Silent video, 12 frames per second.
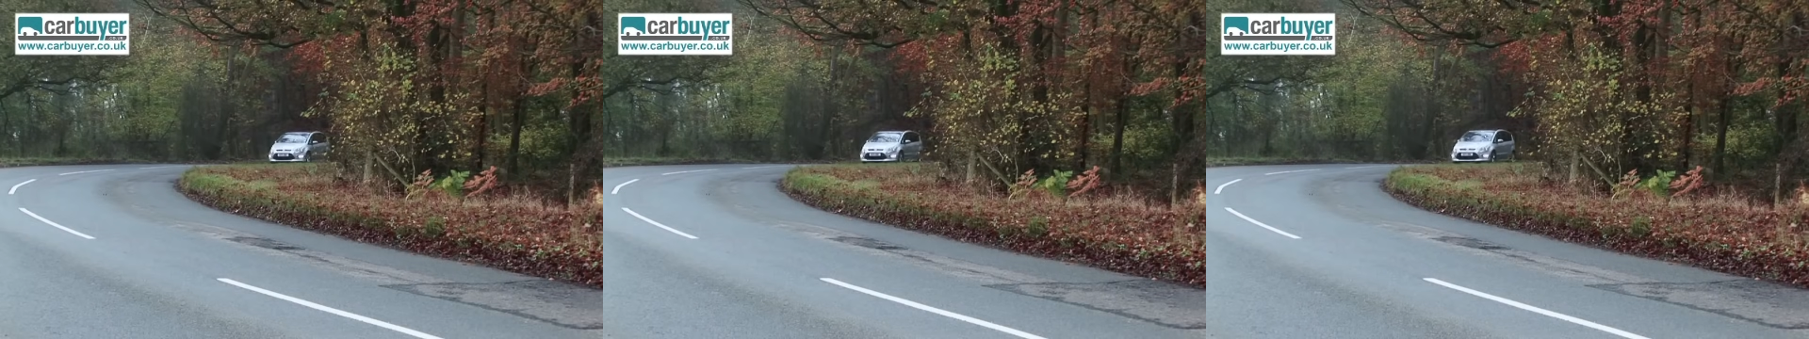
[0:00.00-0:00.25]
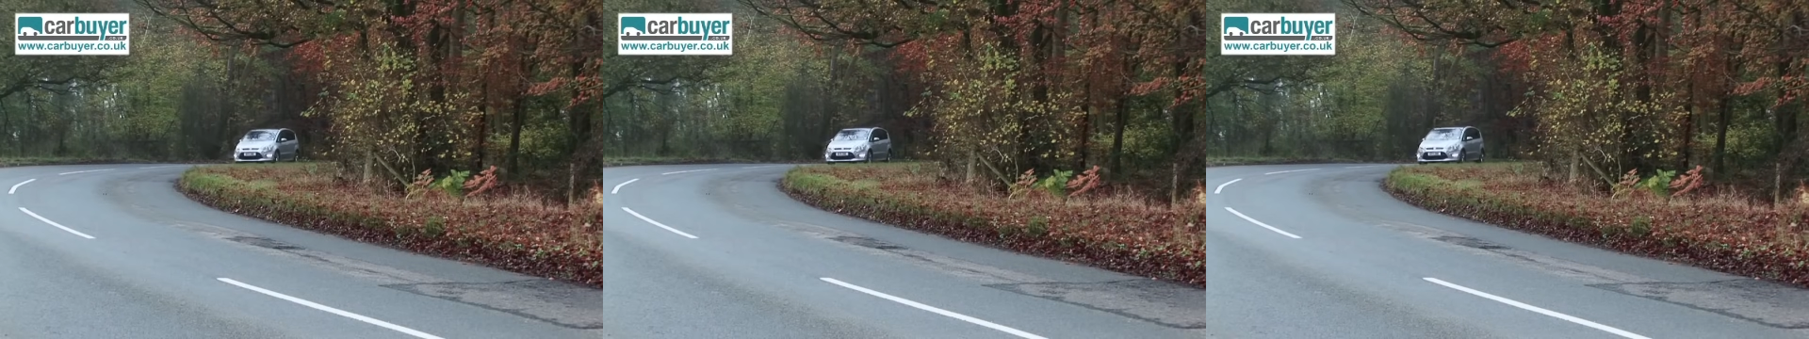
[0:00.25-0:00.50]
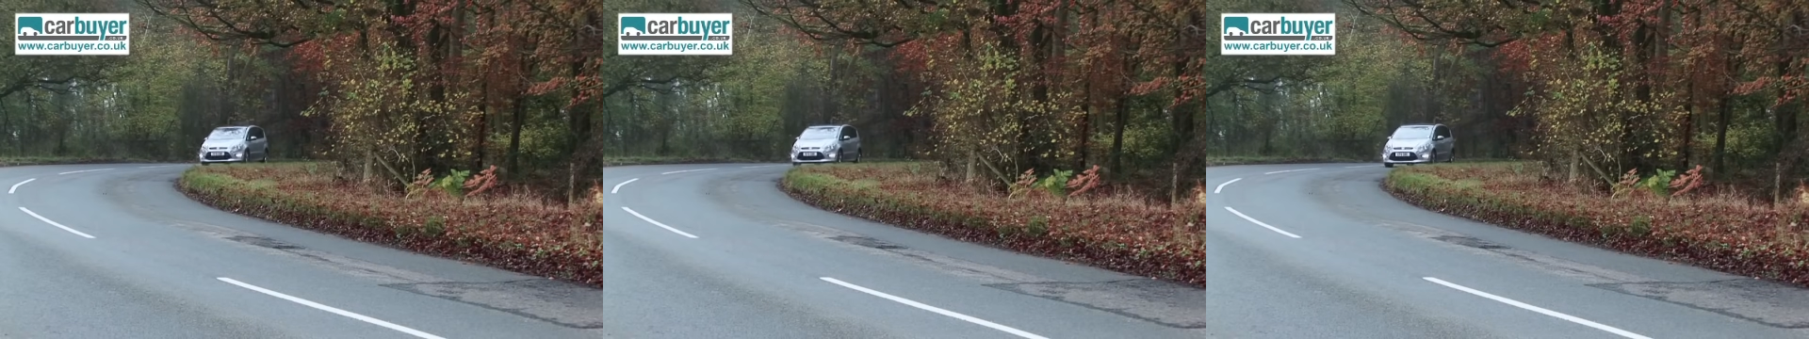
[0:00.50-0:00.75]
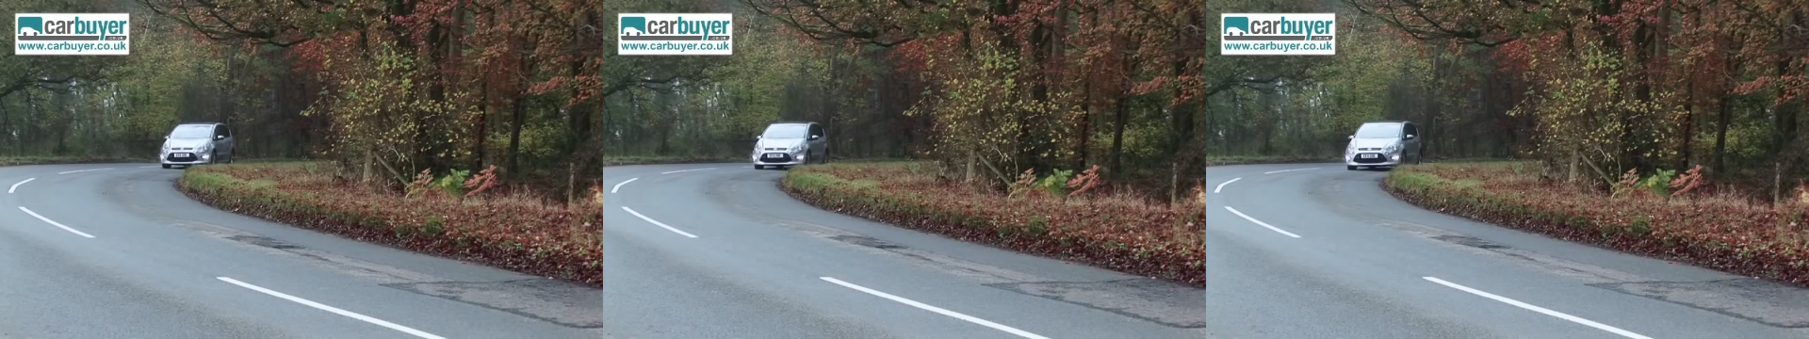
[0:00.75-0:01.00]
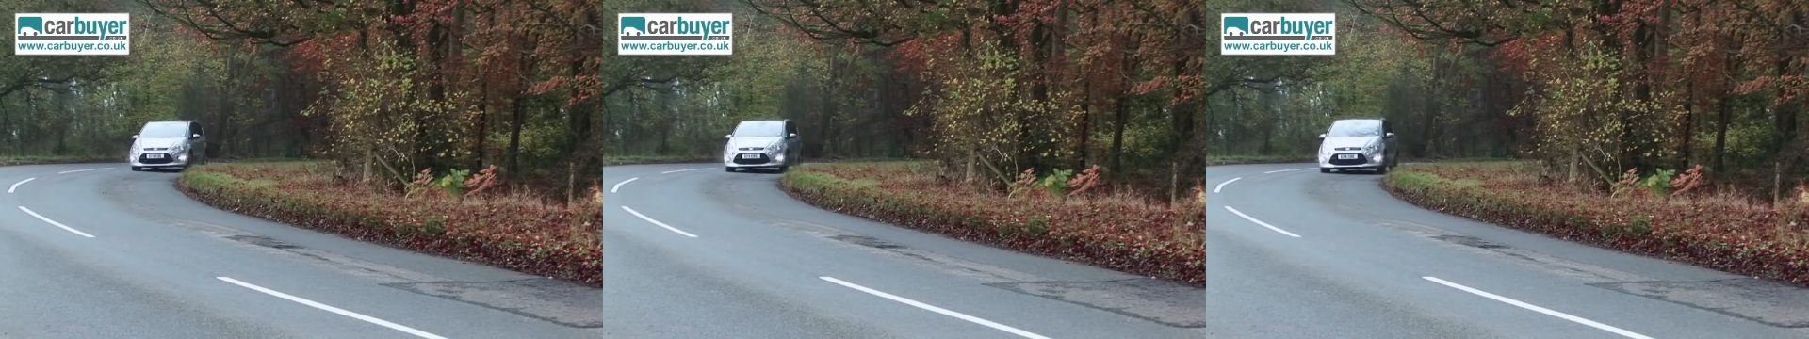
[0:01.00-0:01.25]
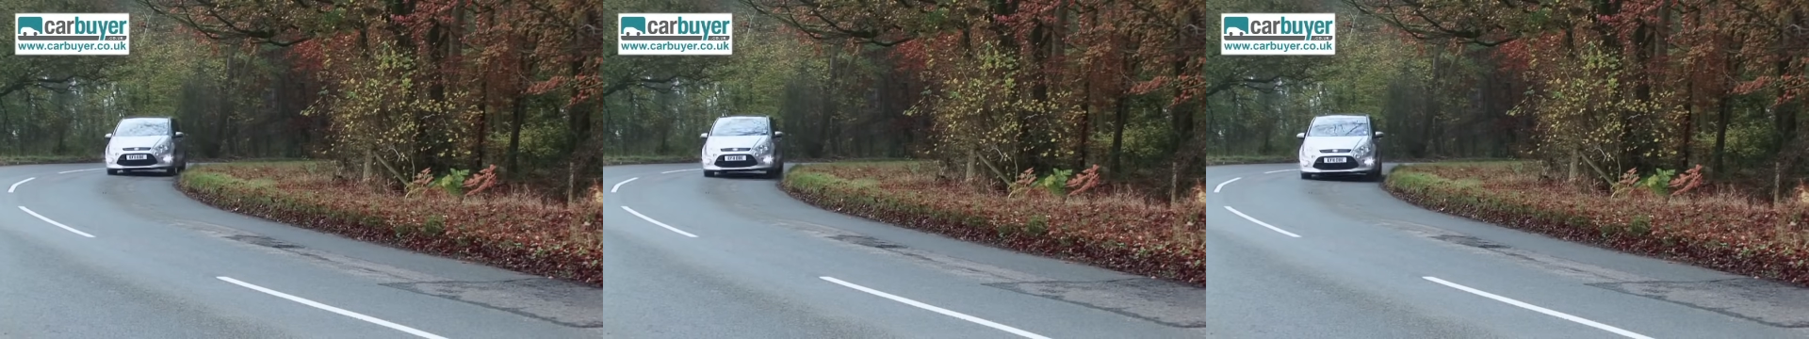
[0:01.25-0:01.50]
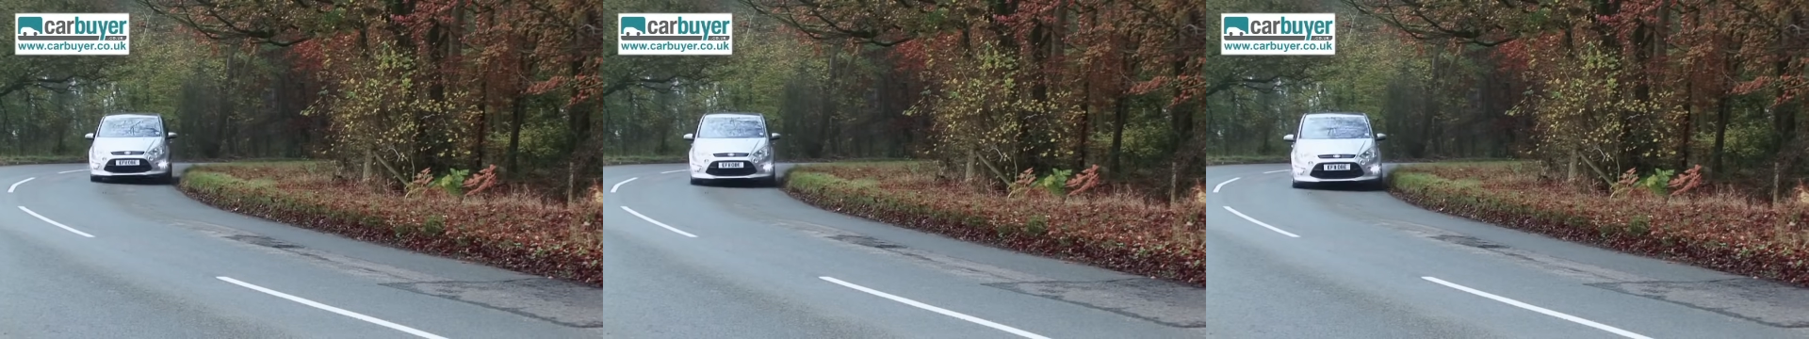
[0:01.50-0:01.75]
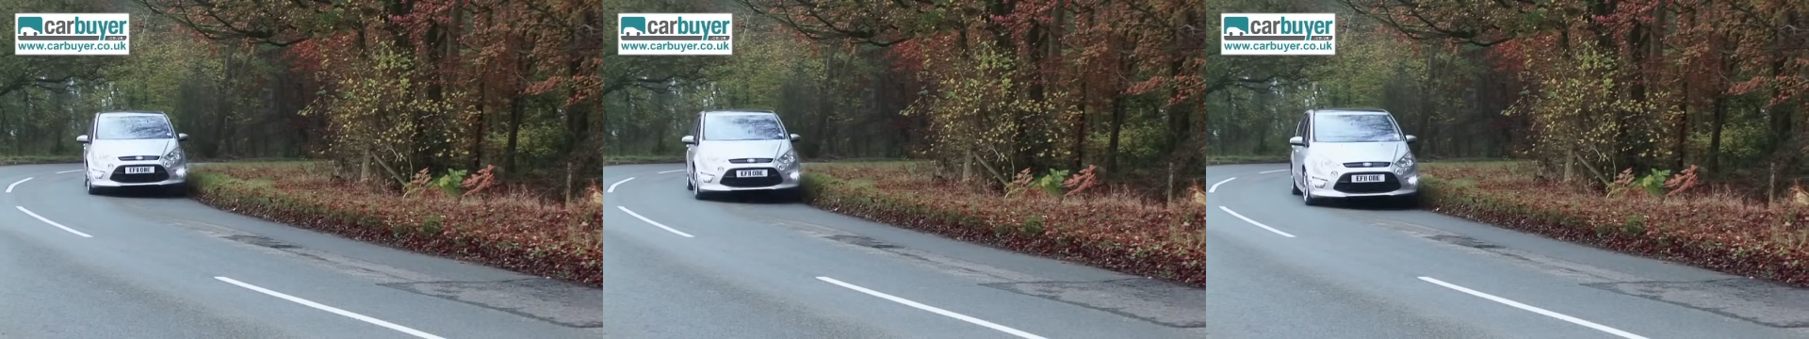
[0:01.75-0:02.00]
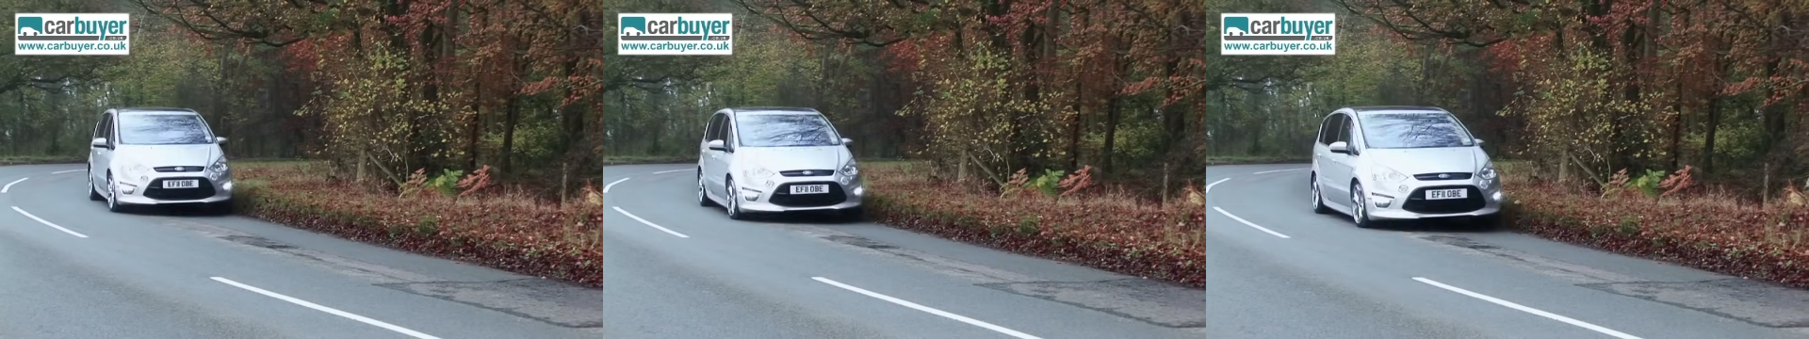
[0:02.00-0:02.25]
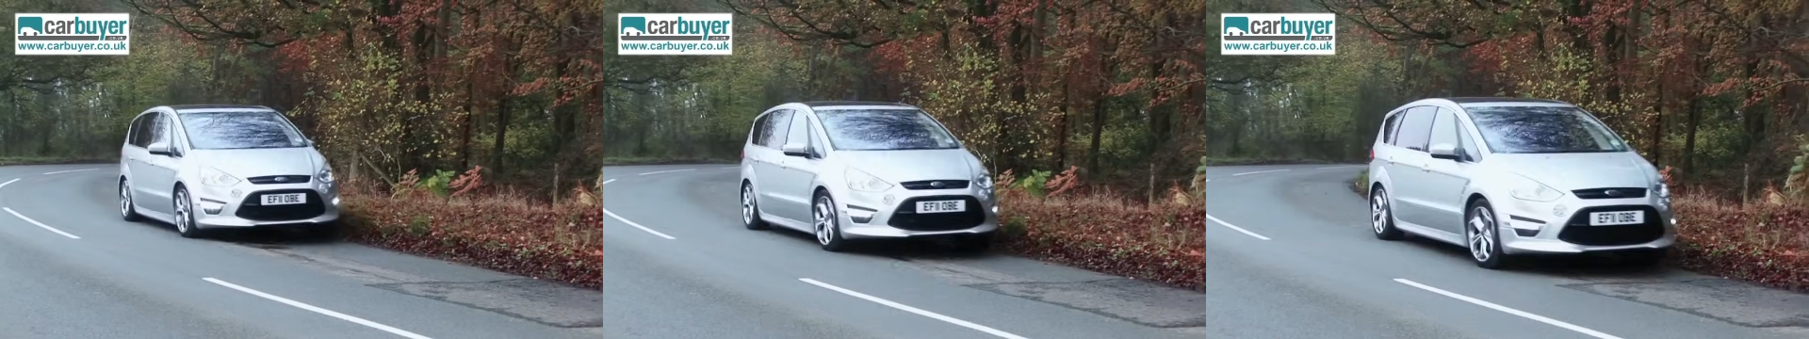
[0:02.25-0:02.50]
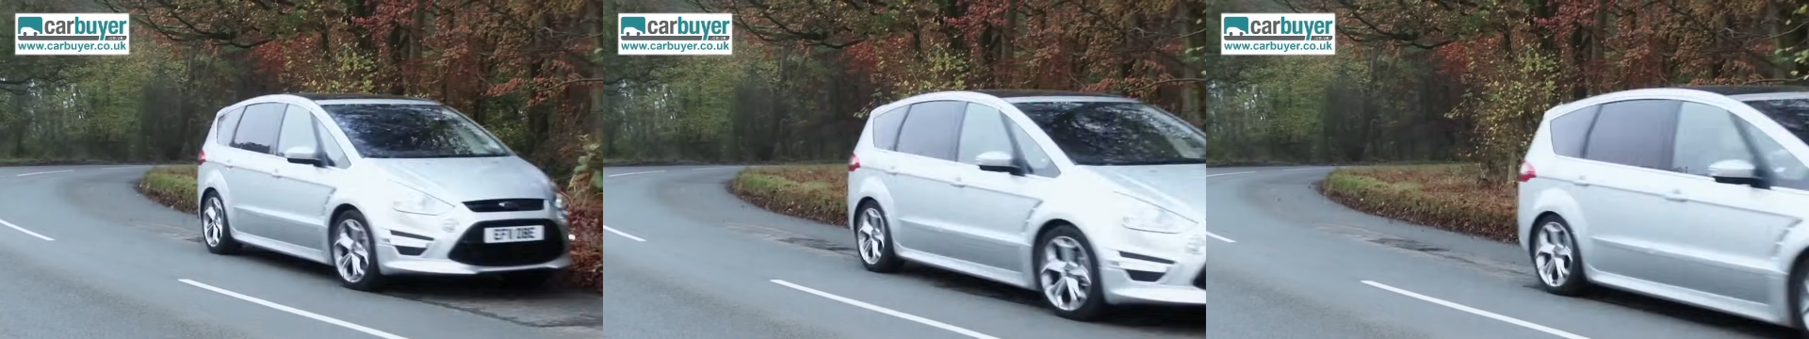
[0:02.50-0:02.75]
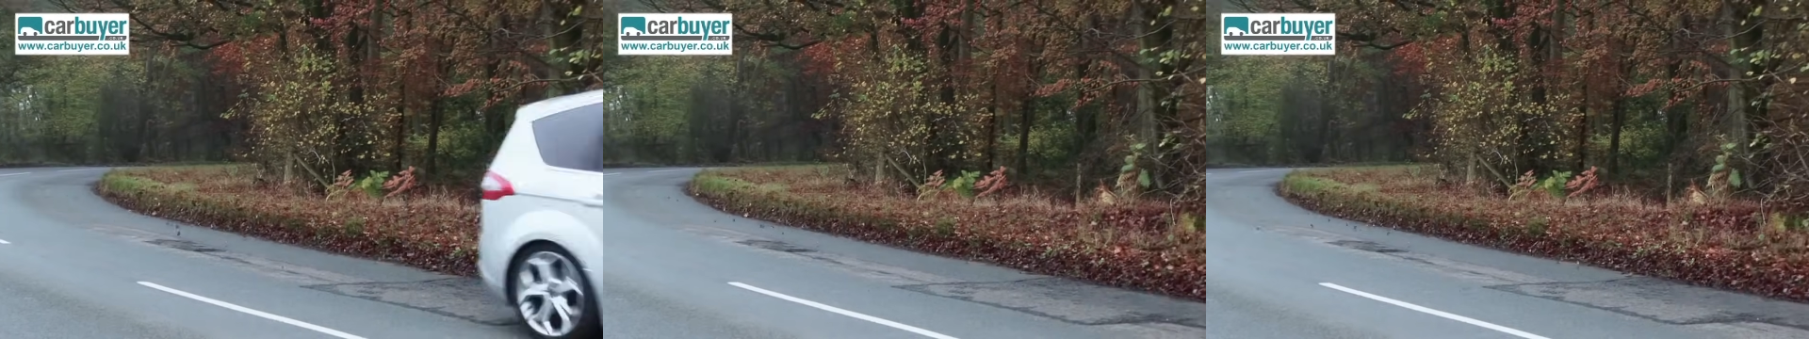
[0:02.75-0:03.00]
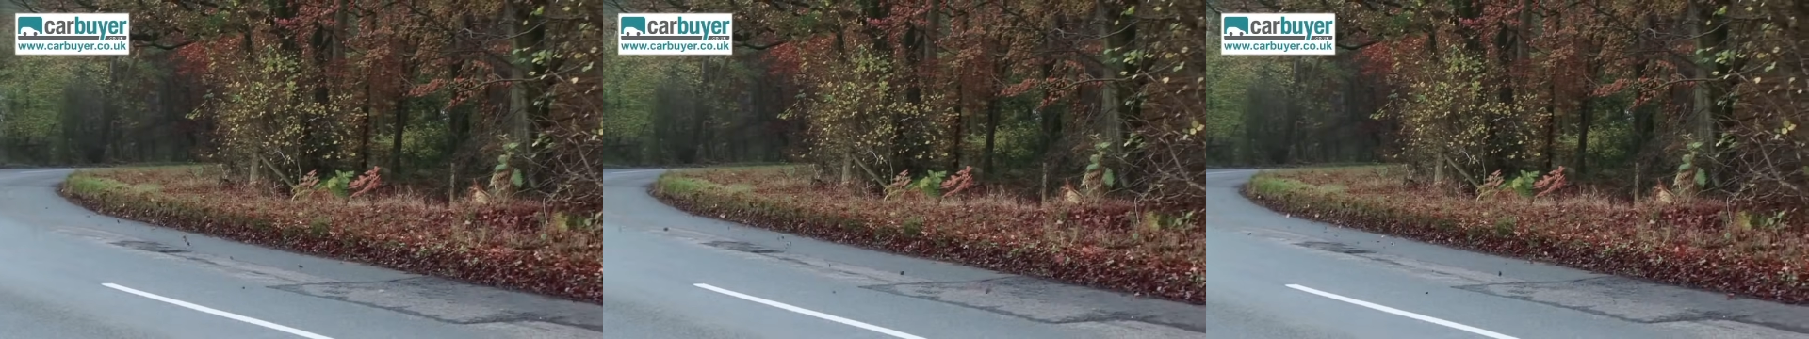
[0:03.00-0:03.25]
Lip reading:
Nobody's mouth can be seen.